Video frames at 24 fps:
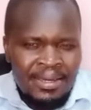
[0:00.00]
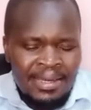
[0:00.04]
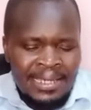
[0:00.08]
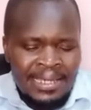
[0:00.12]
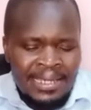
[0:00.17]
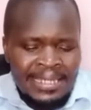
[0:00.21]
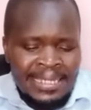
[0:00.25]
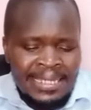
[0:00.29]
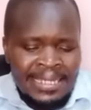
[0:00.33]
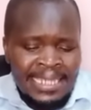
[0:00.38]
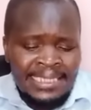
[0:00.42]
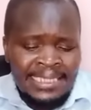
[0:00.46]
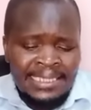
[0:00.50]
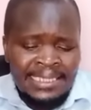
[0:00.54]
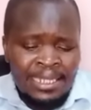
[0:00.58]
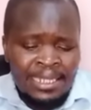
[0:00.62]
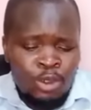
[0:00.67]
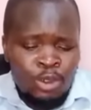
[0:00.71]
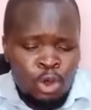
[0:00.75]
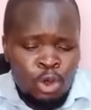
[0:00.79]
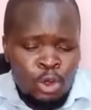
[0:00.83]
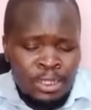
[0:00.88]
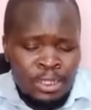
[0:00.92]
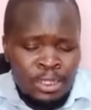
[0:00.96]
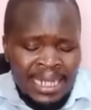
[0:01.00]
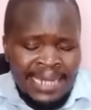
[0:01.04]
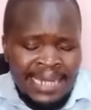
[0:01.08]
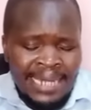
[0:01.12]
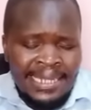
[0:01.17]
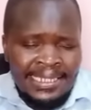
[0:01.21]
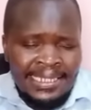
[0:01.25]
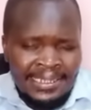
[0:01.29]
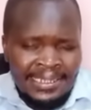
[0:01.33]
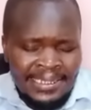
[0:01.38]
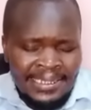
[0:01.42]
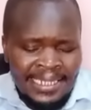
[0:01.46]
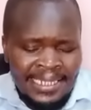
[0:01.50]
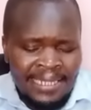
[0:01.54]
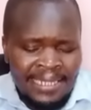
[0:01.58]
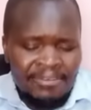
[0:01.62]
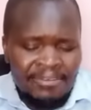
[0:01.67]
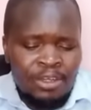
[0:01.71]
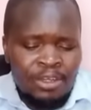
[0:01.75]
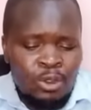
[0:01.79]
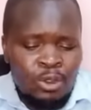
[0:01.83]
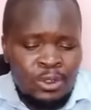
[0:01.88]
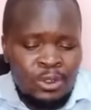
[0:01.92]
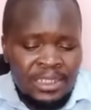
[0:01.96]
Yes, the court can
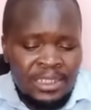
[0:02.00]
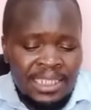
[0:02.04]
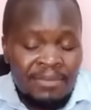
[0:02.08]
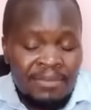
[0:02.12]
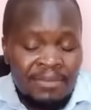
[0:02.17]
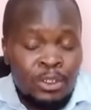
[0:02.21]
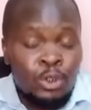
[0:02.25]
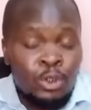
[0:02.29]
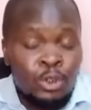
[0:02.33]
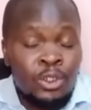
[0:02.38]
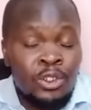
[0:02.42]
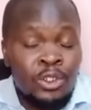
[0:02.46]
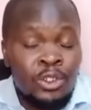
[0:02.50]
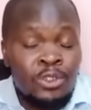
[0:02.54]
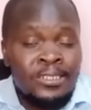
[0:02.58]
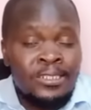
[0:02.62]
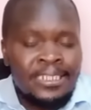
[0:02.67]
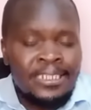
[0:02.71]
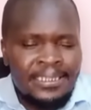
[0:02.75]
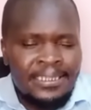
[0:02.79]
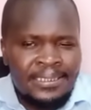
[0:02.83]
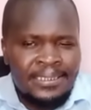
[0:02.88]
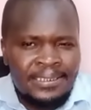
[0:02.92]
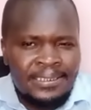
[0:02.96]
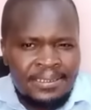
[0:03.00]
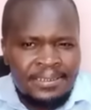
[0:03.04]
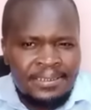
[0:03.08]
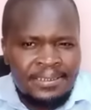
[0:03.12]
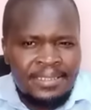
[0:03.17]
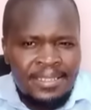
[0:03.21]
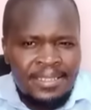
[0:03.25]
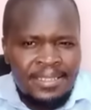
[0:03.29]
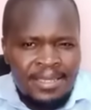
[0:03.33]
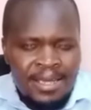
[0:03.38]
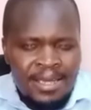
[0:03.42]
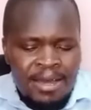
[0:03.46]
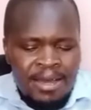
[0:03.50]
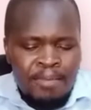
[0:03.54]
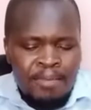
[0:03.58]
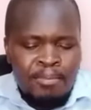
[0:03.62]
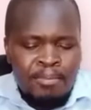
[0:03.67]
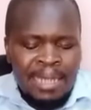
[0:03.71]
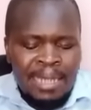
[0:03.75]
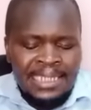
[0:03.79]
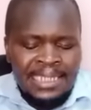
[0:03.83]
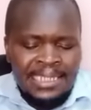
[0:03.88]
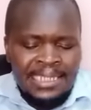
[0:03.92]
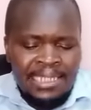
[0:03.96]
extend the conservatory orders,
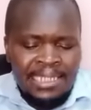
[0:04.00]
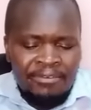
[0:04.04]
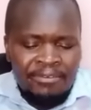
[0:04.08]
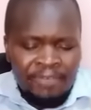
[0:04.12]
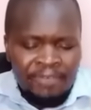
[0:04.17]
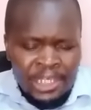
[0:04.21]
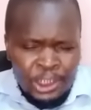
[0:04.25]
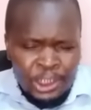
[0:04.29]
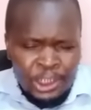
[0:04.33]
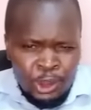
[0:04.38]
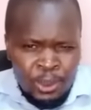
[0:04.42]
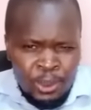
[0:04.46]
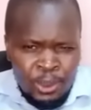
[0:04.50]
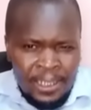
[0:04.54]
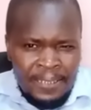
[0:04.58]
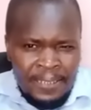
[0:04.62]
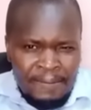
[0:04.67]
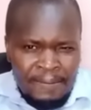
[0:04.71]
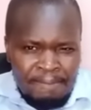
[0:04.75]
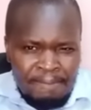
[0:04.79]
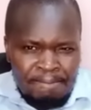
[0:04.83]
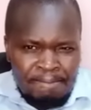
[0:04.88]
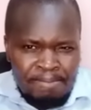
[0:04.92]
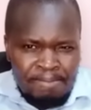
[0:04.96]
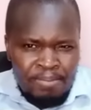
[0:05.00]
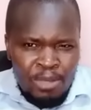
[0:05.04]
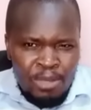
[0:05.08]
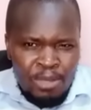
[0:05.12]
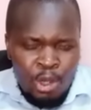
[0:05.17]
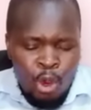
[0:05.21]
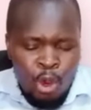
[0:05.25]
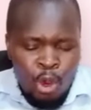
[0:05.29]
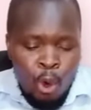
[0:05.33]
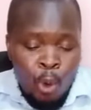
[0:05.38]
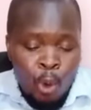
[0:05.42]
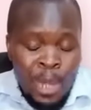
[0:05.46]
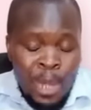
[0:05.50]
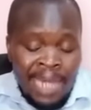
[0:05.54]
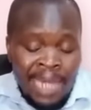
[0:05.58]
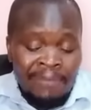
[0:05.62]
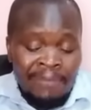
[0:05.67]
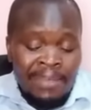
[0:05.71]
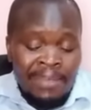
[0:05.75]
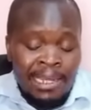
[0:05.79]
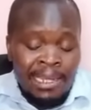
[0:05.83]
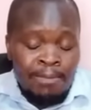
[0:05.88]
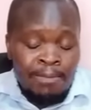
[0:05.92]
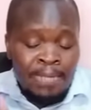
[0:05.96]
but eventually,
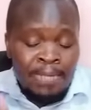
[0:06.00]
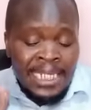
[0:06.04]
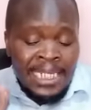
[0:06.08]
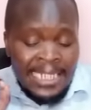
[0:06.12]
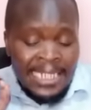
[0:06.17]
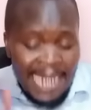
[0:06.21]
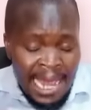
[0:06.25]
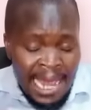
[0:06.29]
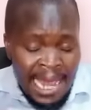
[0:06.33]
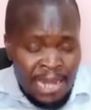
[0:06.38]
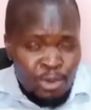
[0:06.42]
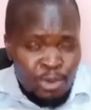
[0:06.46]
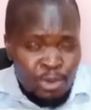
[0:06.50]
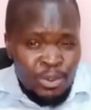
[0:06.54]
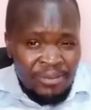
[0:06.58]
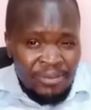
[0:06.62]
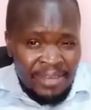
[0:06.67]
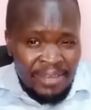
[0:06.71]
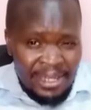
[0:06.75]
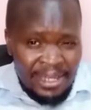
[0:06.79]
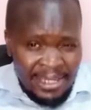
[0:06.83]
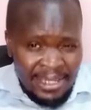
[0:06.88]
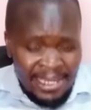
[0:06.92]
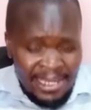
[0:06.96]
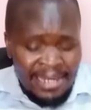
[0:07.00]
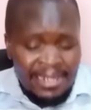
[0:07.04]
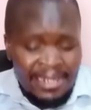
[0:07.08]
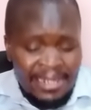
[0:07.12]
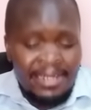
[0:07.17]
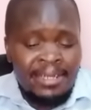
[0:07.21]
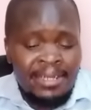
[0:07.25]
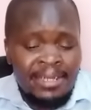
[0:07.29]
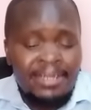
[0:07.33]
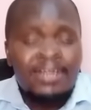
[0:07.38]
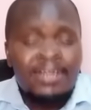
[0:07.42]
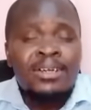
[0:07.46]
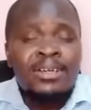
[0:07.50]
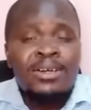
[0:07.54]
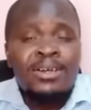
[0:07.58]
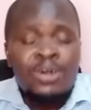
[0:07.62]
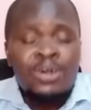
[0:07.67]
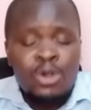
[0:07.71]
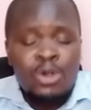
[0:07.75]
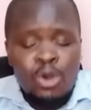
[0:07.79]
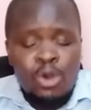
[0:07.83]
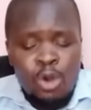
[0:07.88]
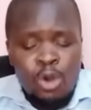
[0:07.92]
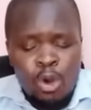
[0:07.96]
when they'll be done with the hearing
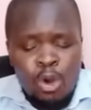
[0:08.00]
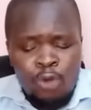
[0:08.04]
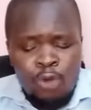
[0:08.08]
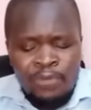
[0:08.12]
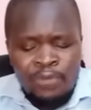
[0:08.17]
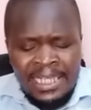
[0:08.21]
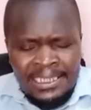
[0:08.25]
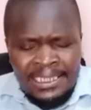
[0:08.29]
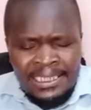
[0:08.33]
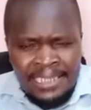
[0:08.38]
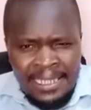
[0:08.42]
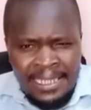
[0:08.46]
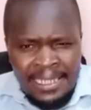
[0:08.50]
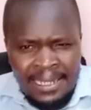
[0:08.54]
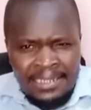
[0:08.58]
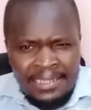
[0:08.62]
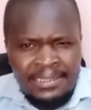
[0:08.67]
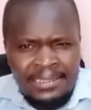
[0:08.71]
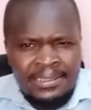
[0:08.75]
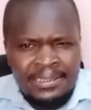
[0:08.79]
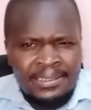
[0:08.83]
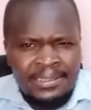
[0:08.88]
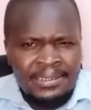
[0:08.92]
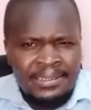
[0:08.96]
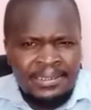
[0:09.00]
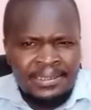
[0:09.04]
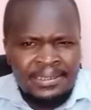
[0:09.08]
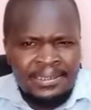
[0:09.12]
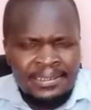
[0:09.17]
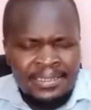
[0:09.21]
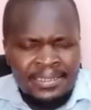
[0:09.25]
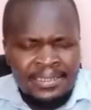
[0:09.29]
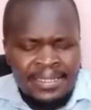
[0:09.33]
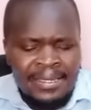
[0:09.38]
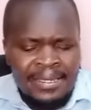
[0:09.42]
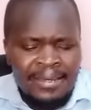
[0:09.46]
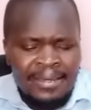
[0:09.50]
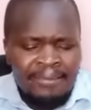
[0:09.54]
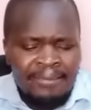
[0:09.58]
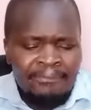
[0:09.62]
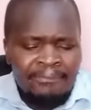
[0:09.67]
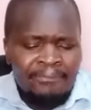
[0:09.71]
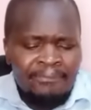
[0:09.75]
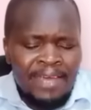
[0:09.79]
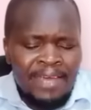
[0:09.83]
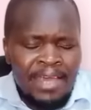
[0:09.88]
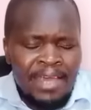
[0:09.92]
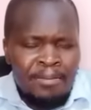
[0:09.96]
of that case,
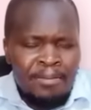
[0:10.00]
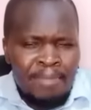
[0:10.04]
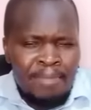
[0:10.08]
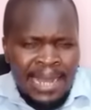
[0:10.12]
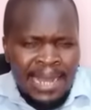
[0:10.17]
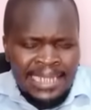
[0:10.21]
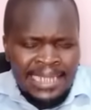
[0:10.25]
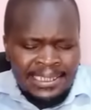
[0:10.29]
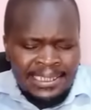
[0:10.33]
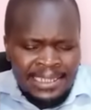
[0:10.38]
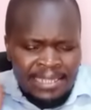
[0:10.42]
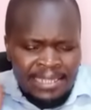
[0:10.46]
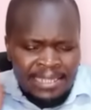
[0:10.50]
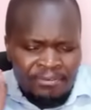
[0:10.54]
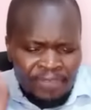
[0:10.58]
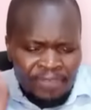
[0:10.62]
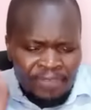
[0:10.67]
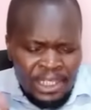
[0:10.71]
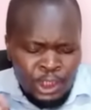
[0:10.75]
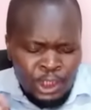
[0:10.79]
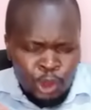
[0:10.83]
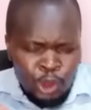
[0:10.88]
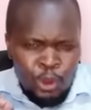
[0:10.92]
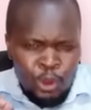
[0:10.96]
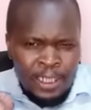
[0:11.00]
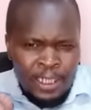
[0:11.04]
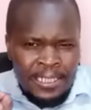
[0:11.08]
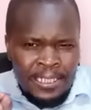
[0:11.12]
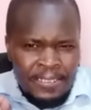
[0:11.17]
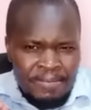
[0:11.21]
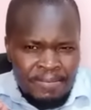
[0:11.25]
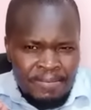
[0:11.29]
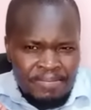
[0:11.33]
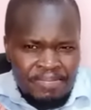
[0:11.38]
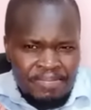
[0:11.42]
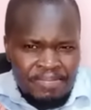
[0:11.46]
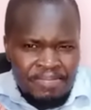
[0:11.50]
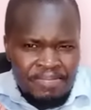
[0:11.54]
they might eventually